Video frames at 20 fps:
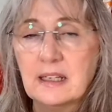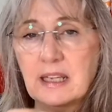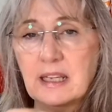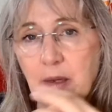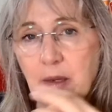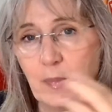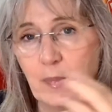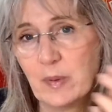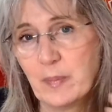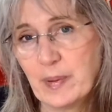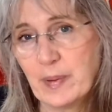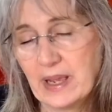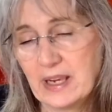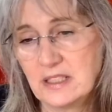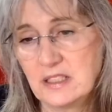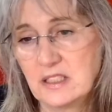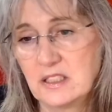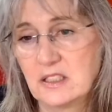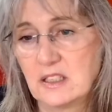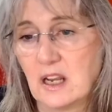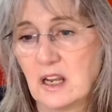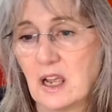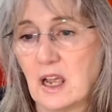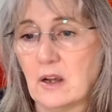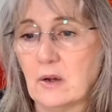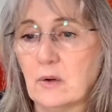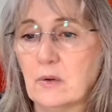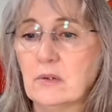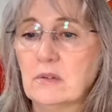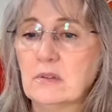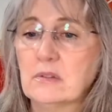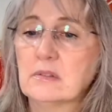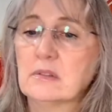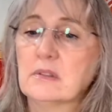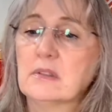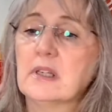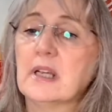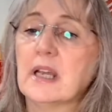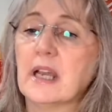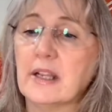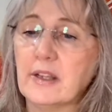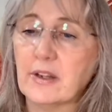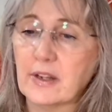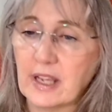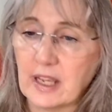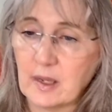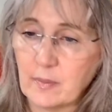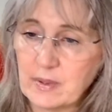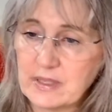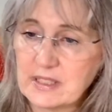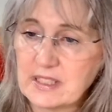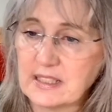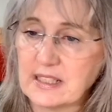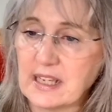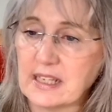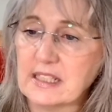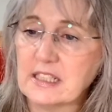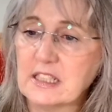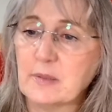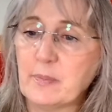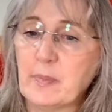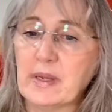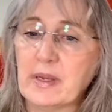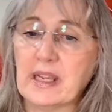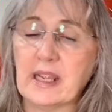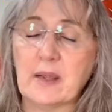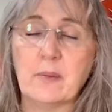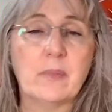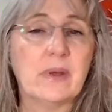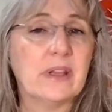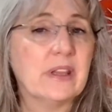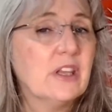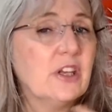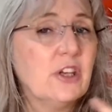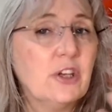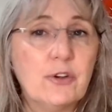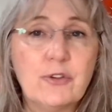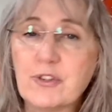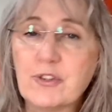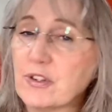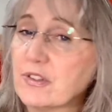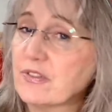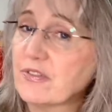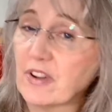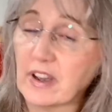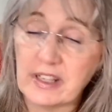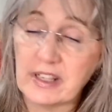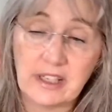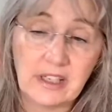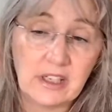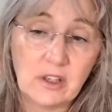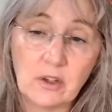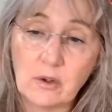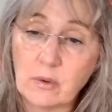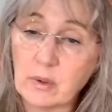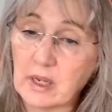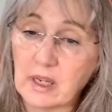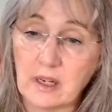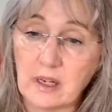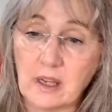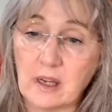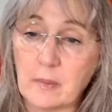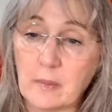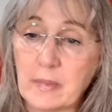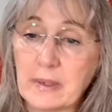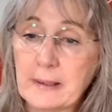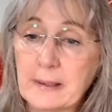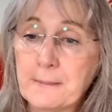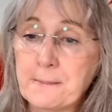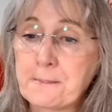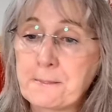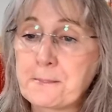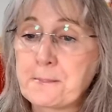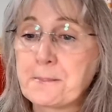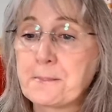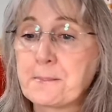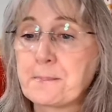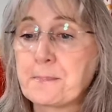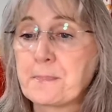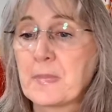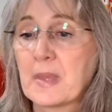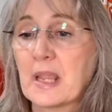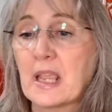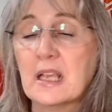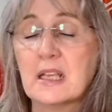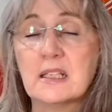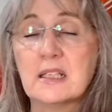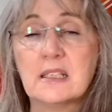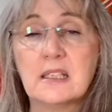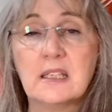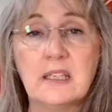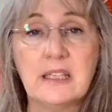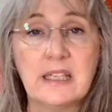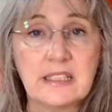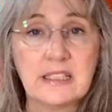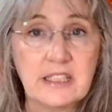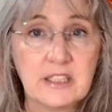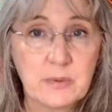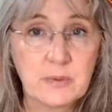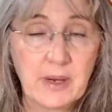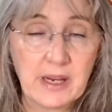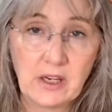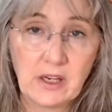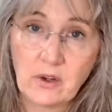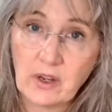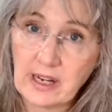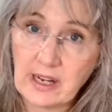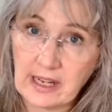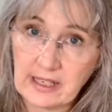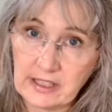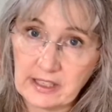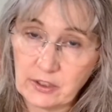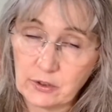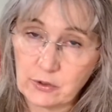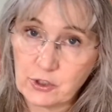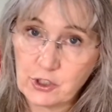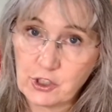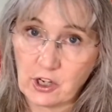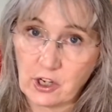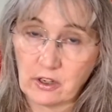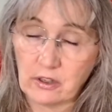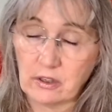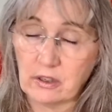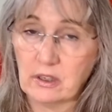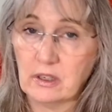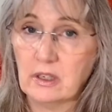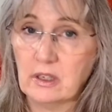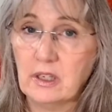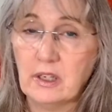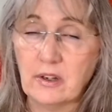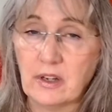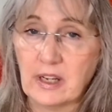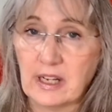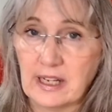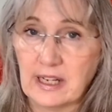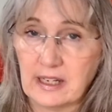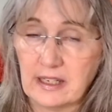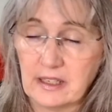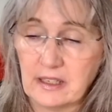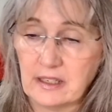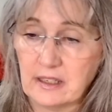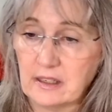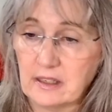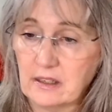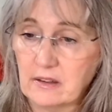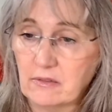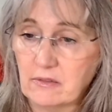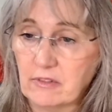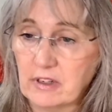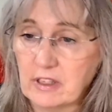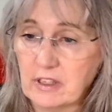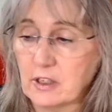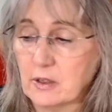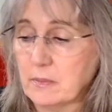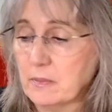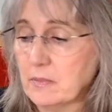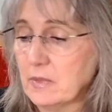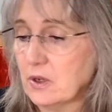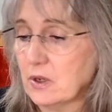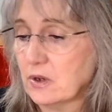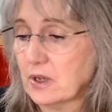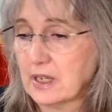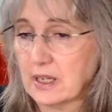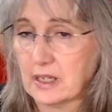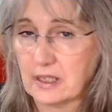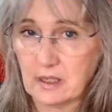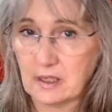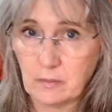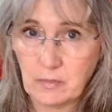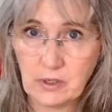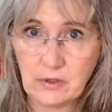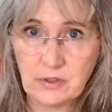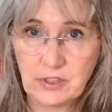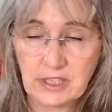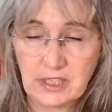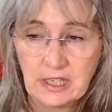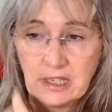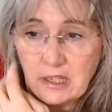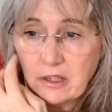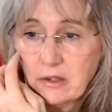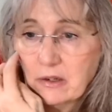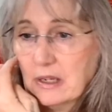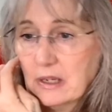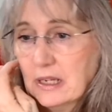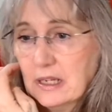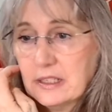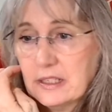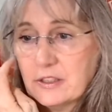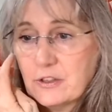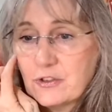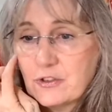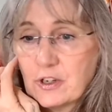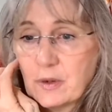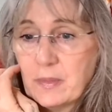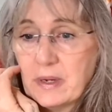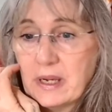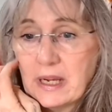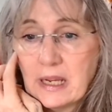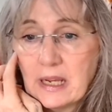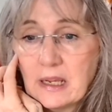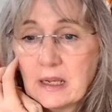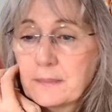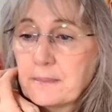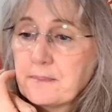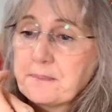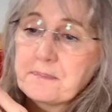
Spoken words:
Keep your pace slow and you keep it steady to begin with. You do find that you quicken up. This is where you can add in your chant. You can add in rhythm, you can add in music, you can add in drumming,